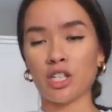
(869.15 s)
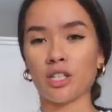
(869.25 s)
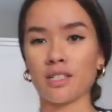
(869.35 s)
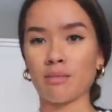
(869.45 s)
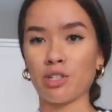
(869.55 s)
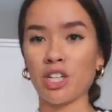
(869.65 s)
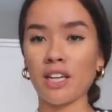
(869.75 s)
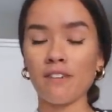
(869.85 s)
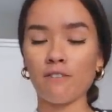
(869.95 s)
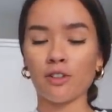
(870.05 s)
cook some
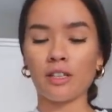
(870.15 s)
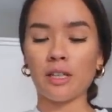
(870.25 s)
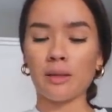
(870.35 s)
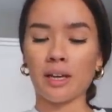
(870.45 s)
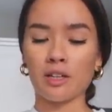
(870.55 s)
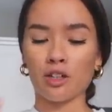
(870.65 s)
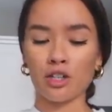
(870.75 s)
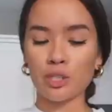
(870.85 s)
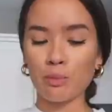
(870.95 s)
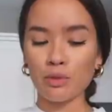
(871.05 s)
chicken for the like
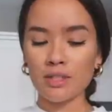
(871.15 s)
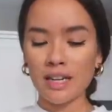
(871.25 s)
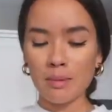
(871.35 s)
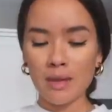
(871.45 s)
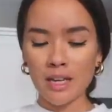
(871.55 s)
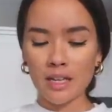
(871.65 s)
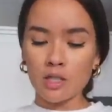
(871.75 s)
nourish bowls that I make.